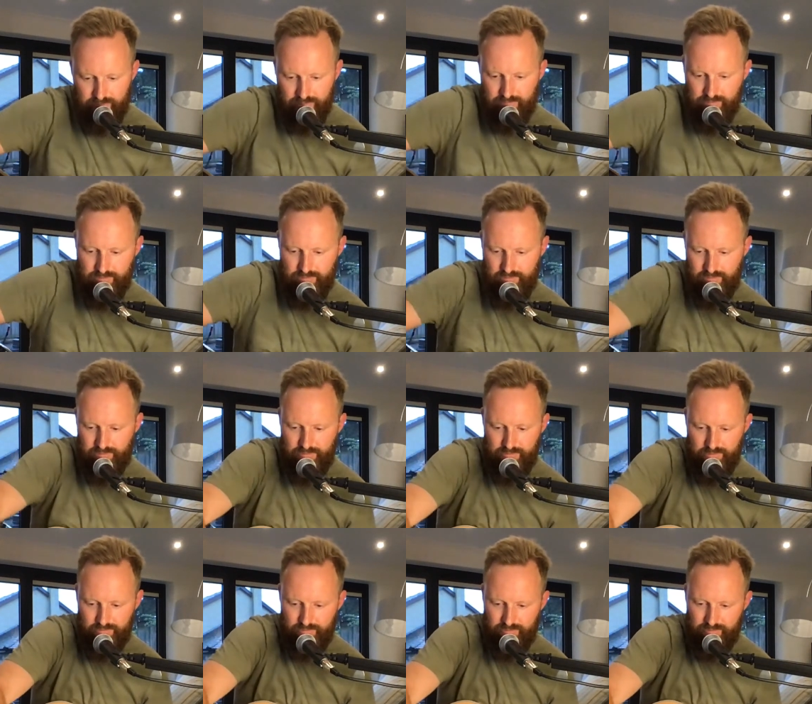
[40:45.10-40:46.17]

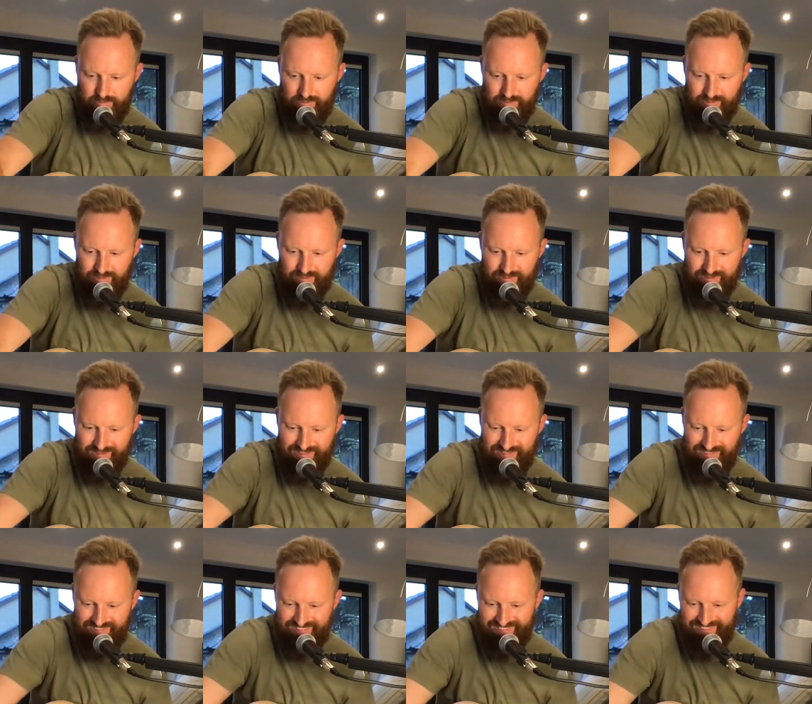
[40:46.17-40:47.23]

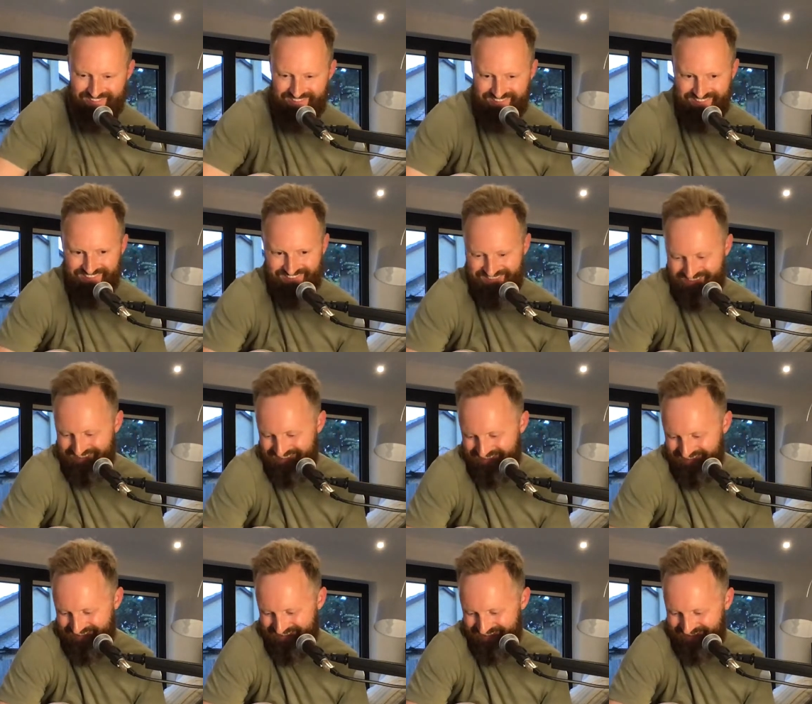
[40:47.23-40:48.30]

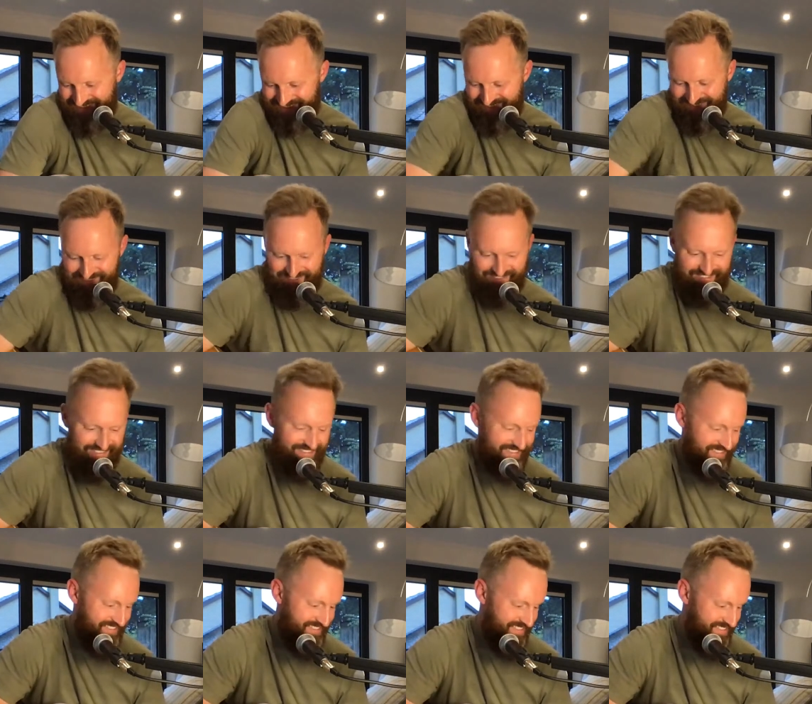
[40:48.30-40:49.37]

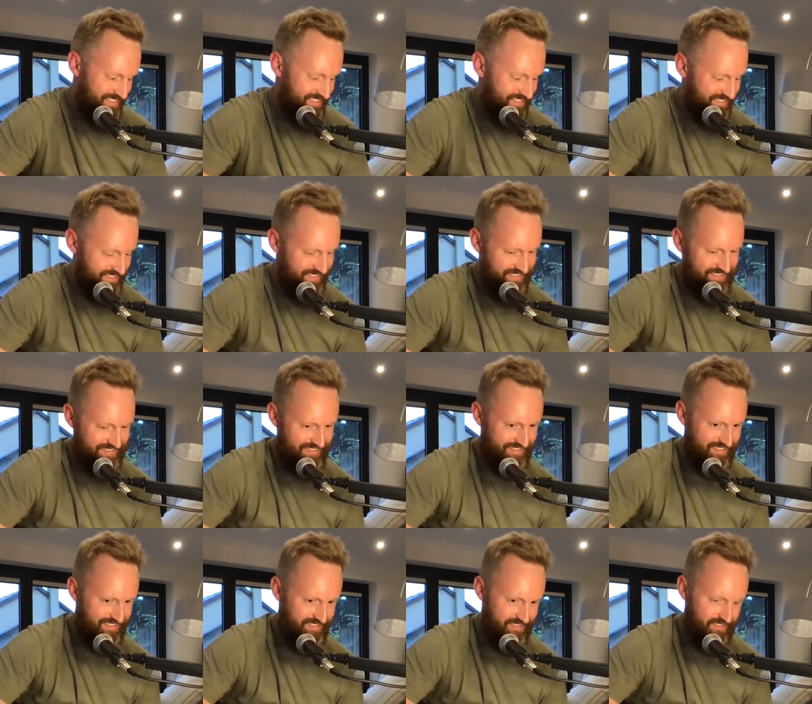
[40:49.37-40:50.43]

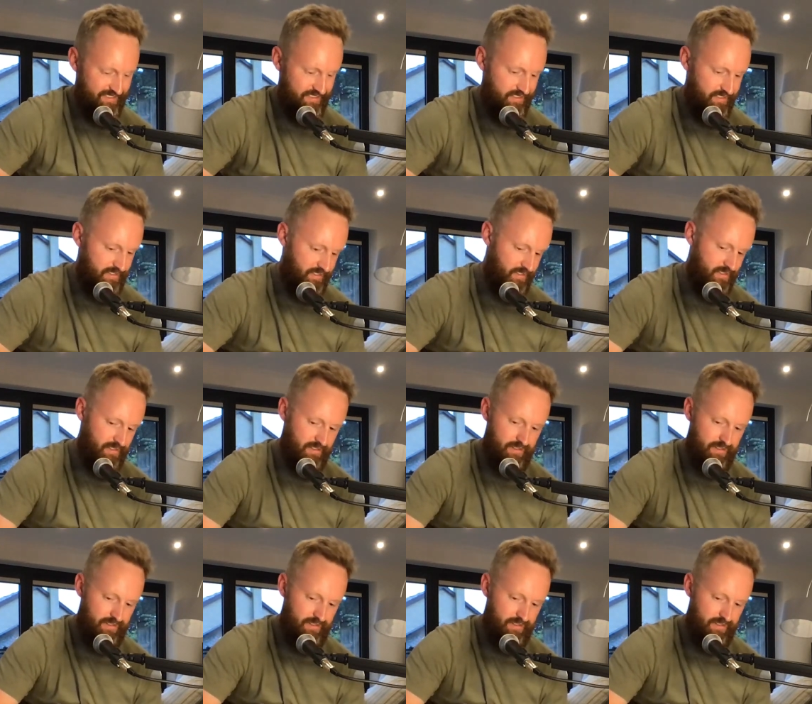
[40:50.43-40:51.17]
No one is speaking in this clip.